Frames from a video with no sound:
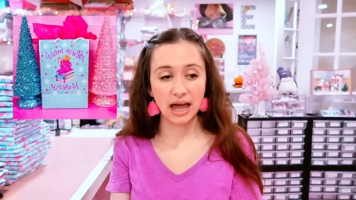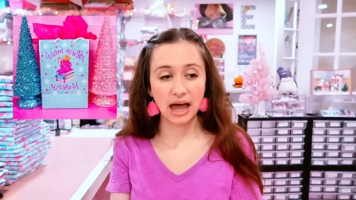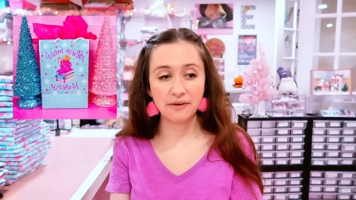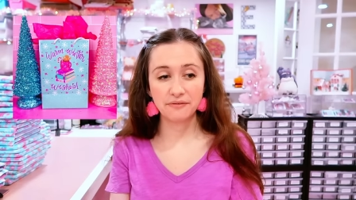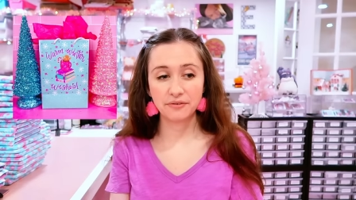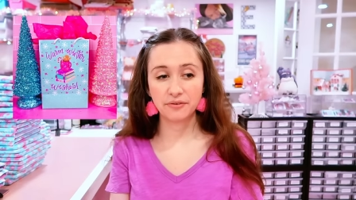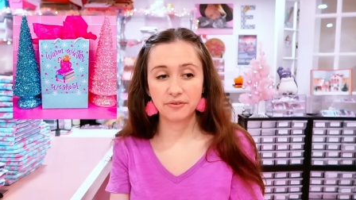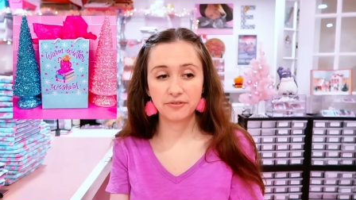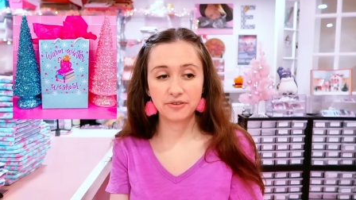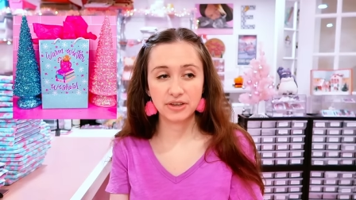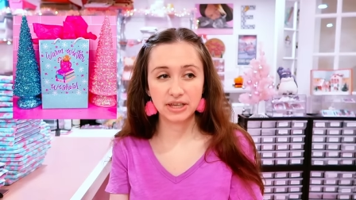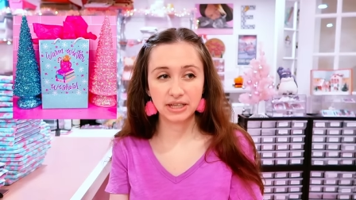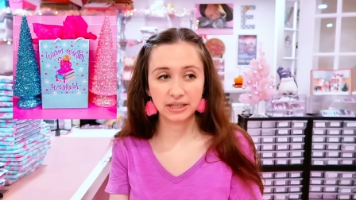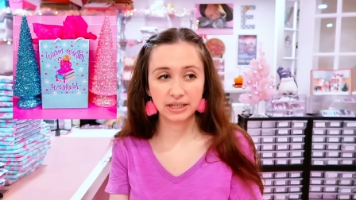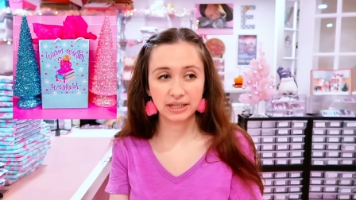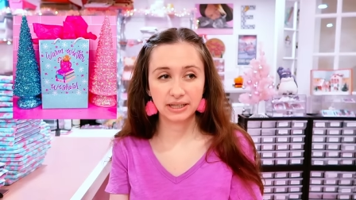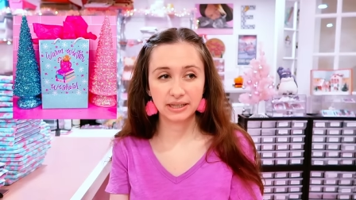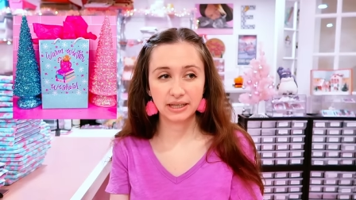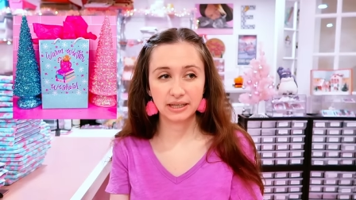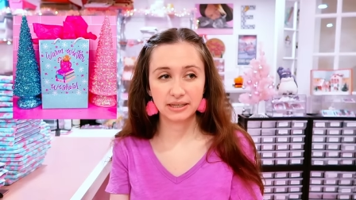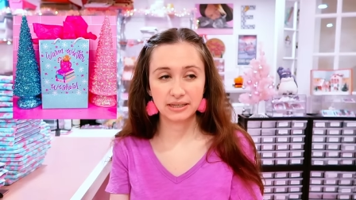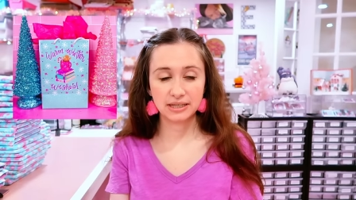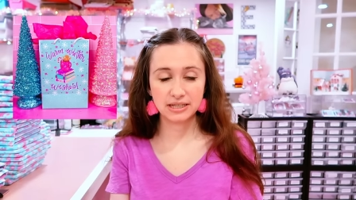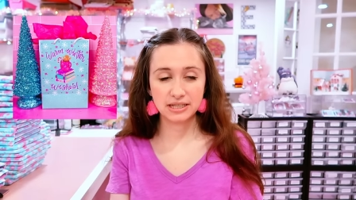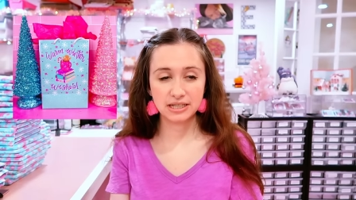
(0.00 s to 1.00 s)
have a
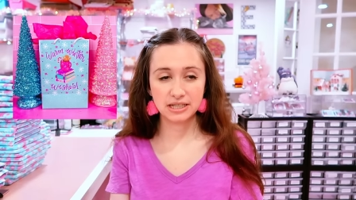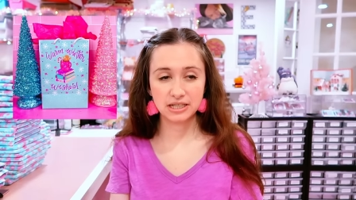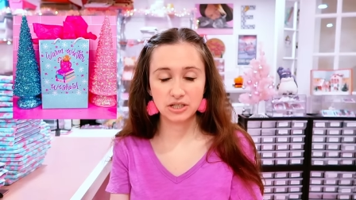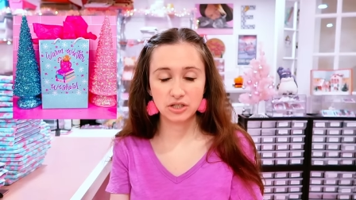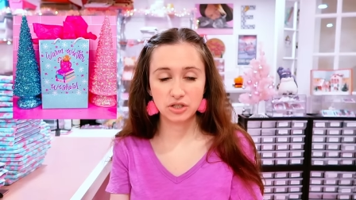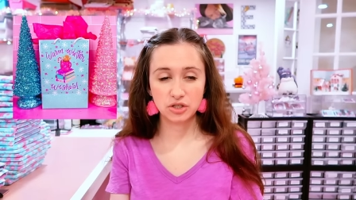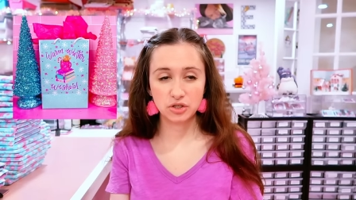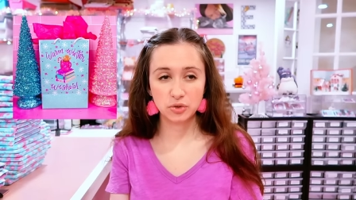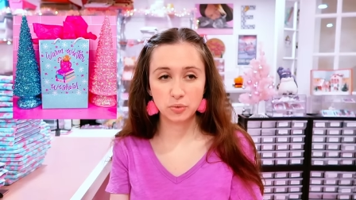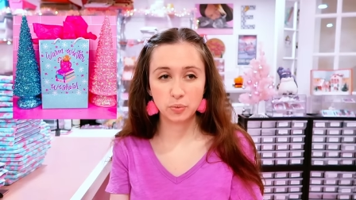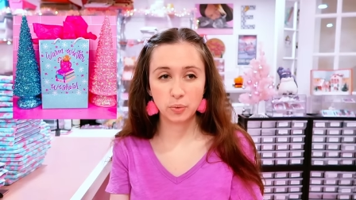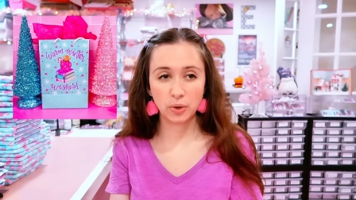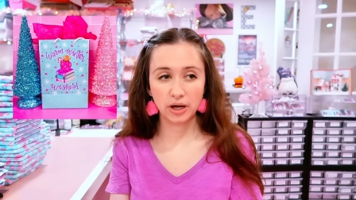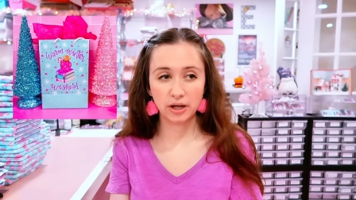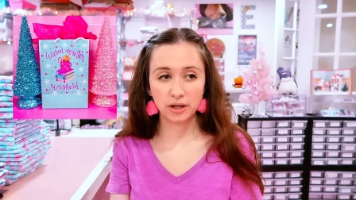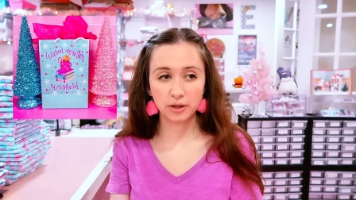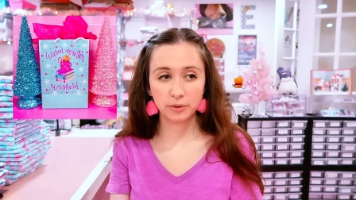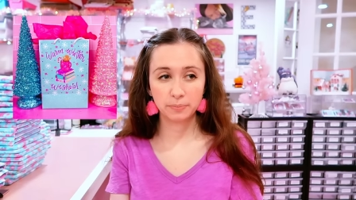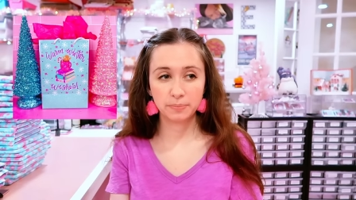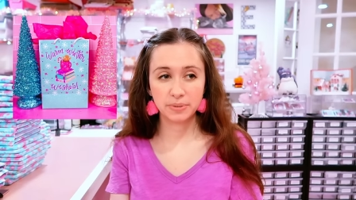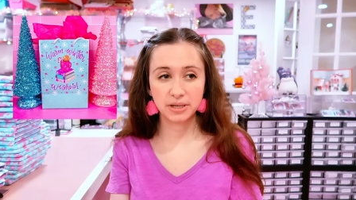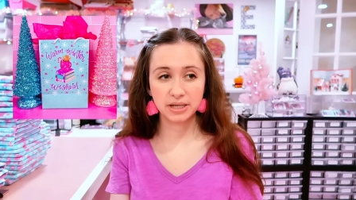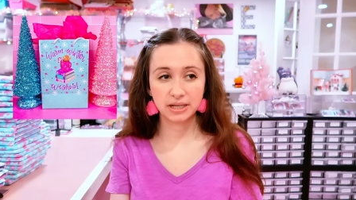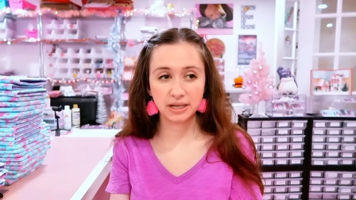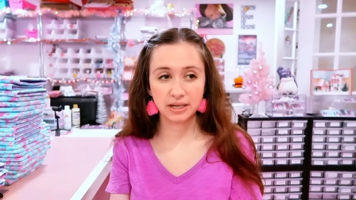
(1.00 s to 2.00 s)
feeling that they didn't do
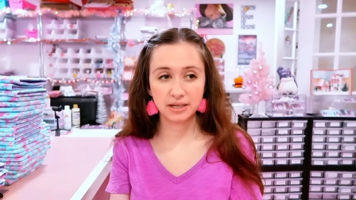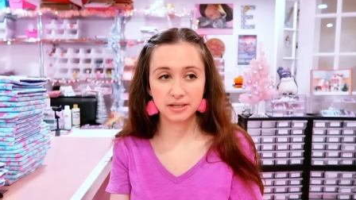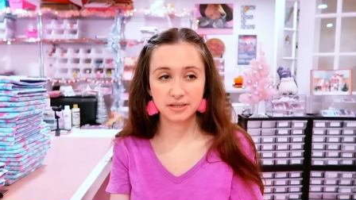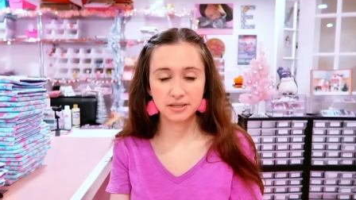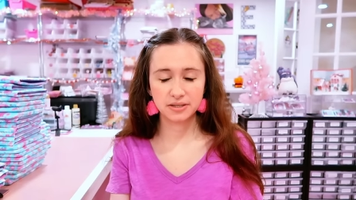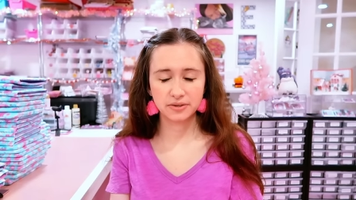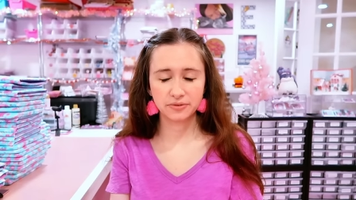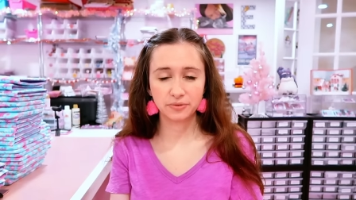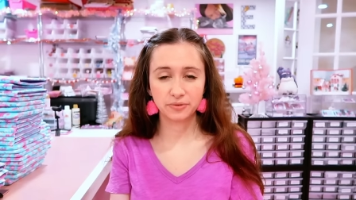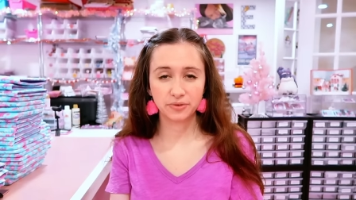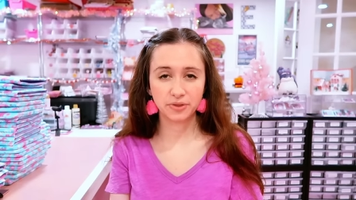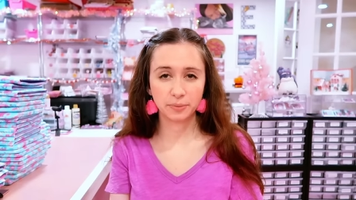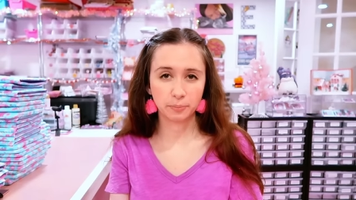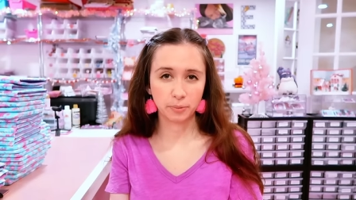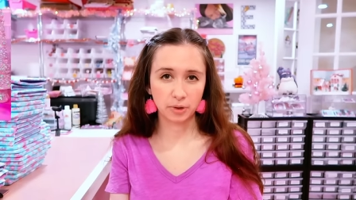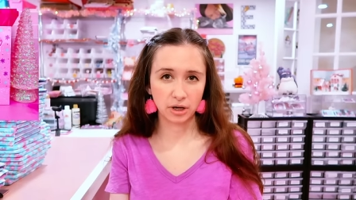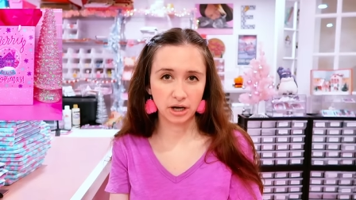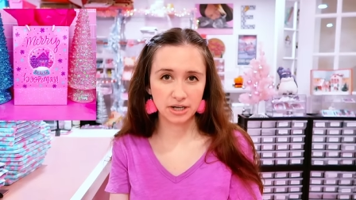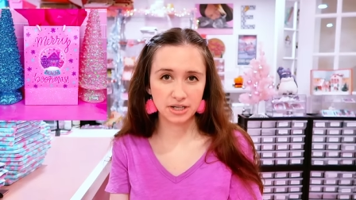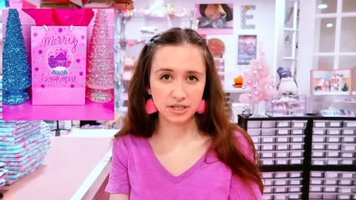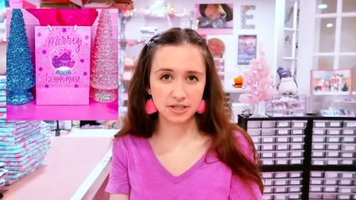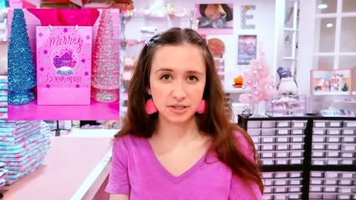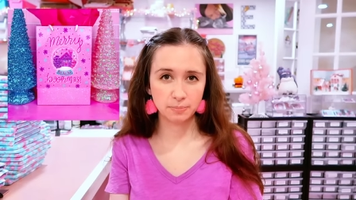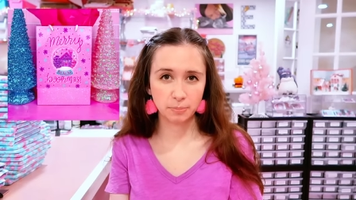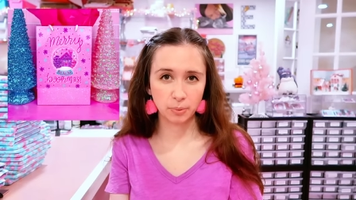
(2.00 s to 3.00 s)
well because of the
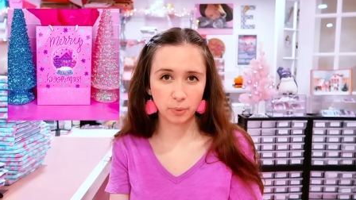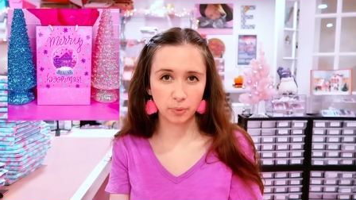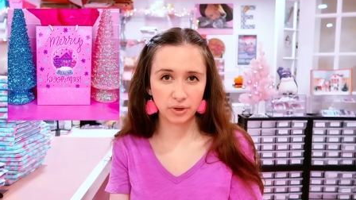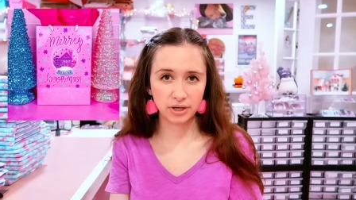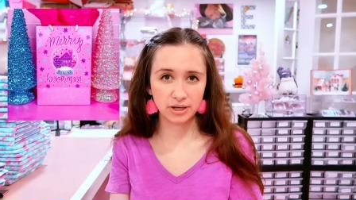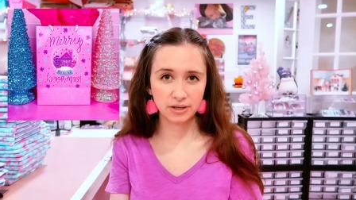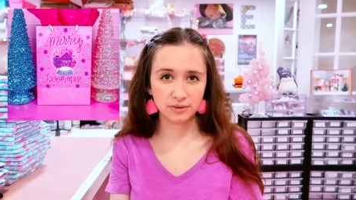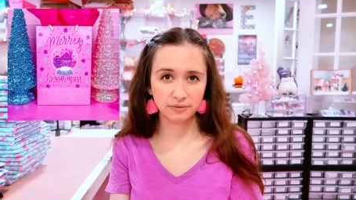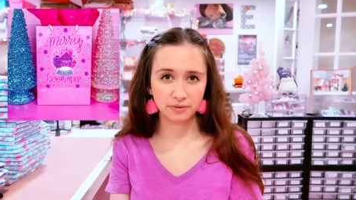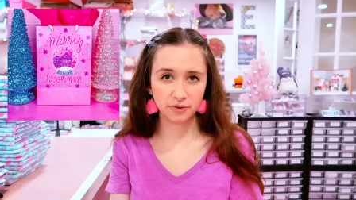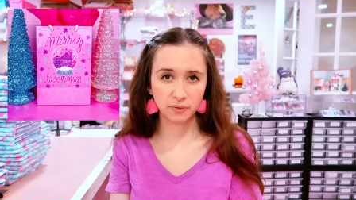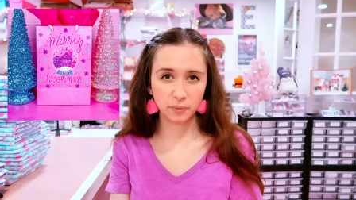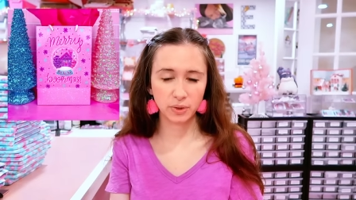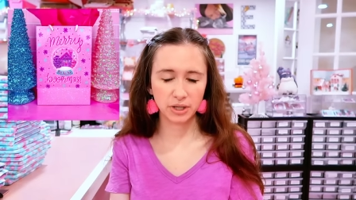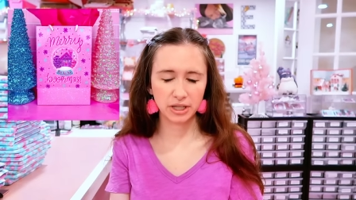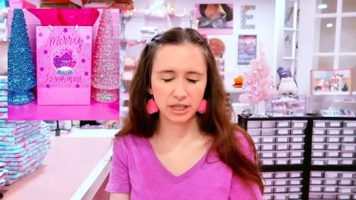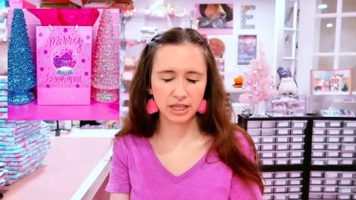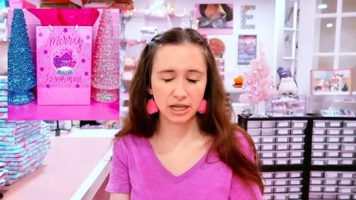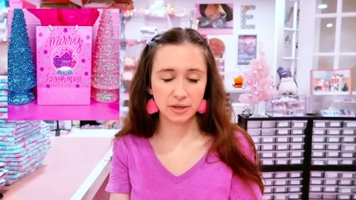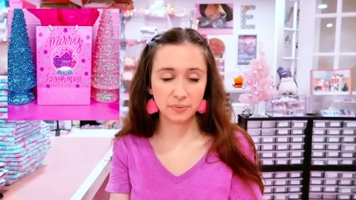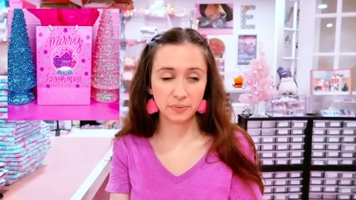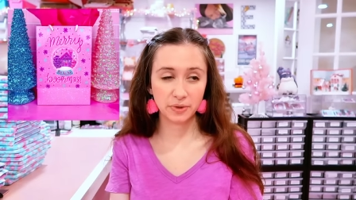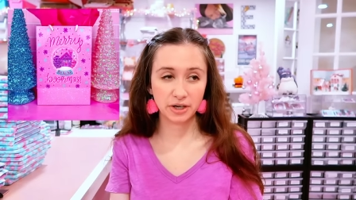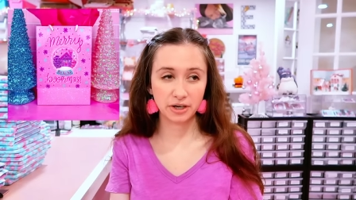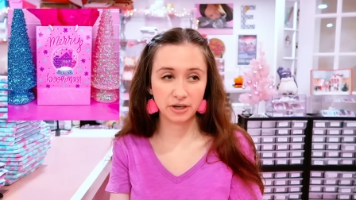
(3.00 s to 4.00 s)
price point for what
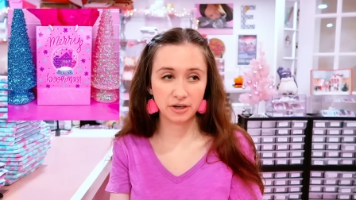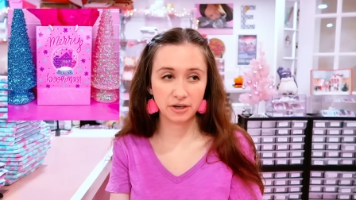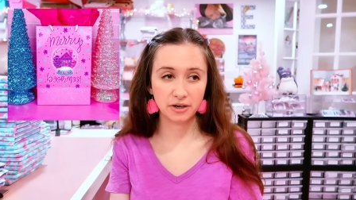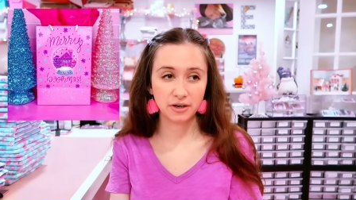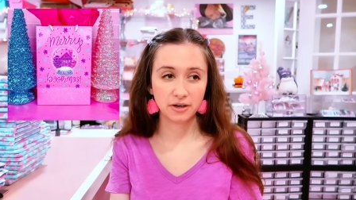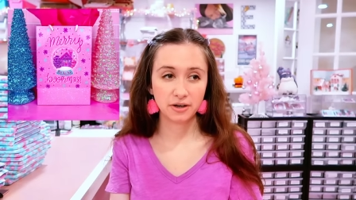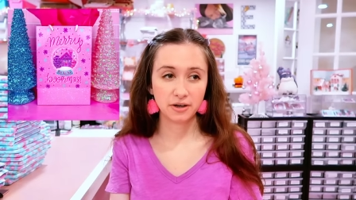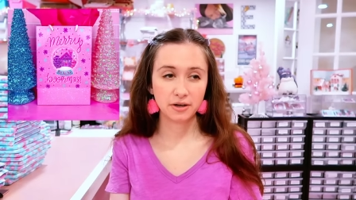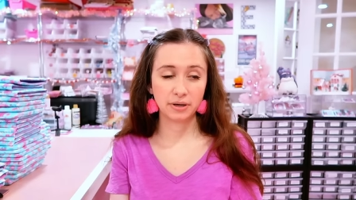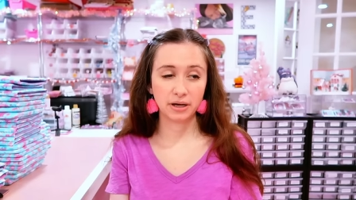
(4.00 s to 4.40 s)
they were,